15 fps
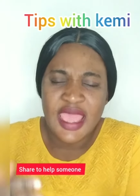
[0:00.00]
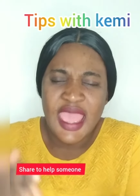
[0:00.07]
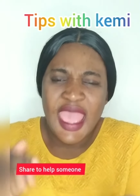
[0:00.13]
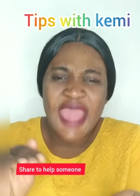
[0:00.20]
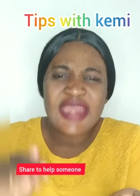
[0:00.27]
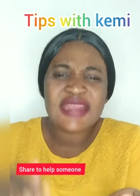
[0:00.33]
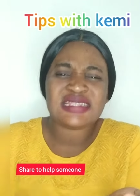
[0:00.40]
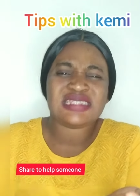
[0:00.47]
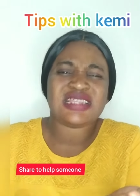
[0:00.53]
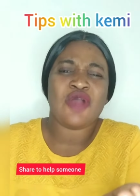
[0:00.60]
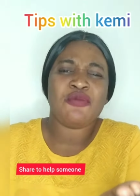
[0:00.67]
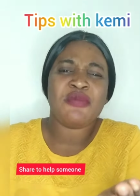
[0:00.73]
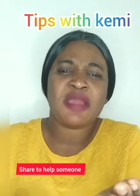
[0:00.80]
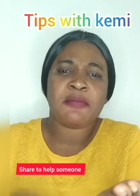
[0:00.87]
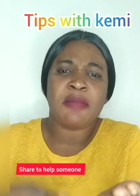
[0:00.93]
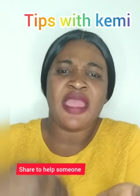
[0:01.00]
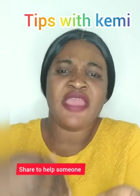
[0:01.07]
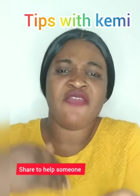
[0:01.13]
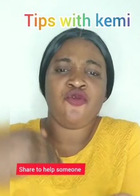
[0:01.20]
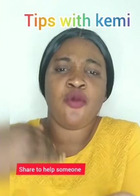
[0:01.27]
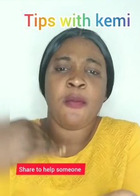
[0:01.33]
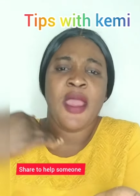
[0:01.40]
anything that will make
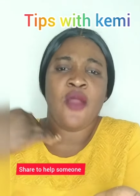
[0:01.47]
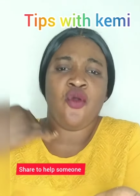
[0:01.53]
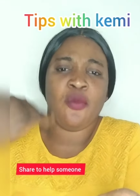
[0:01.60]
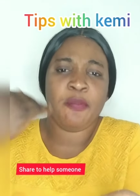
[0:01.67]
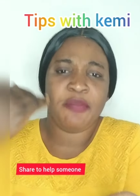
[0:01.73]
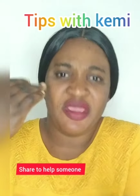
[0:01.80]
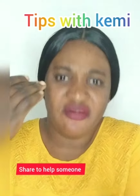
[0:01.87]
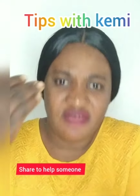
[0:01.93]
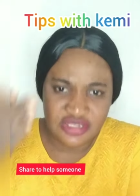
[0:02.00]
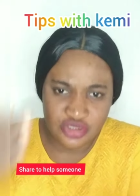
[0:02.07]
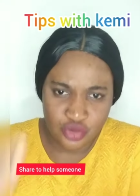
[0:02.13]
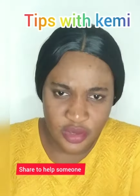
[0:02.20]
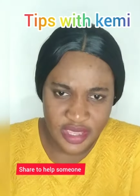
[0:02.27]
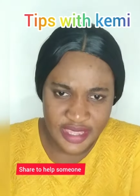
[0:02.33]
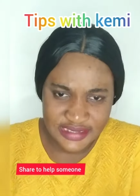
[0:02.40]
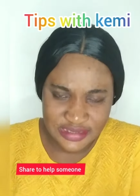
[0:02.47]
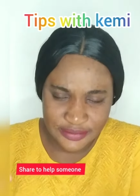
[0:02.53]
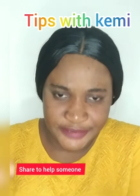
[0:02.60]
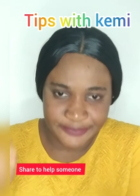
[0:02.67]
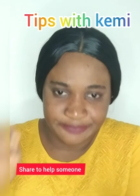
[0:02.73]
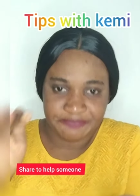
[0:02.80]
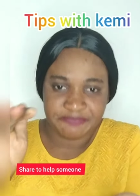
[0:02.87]
my own parents to hate
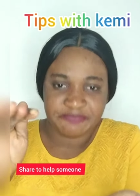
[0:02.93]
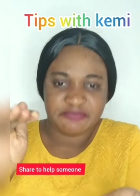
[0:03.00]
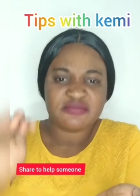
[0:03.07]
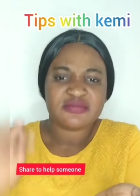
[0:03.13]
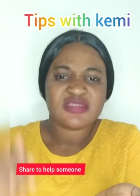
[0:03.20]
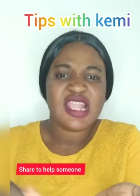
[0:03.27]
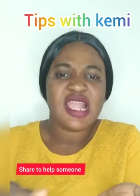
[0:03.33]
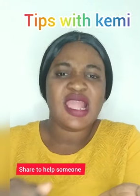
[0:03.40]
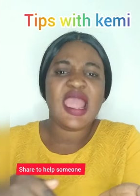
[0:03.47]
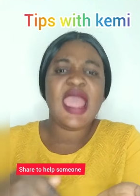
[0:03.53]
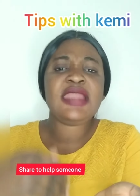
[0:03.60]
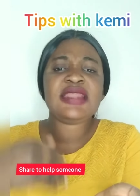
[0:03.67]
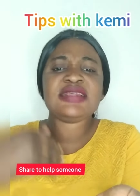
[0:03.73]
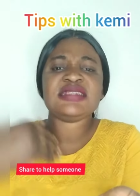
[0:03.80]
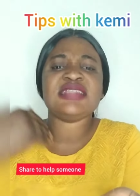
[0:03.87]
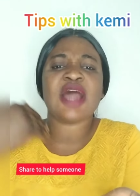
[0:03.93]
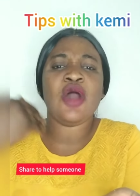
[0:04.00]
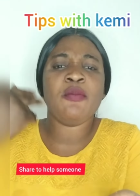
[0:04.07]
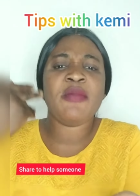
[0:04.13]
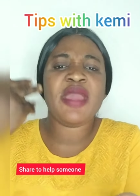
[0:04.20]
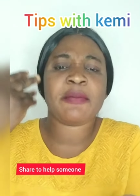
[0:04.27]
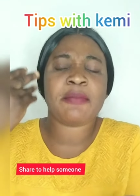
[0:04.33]
me, anything that will
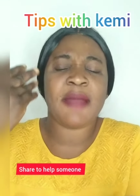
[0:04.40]
make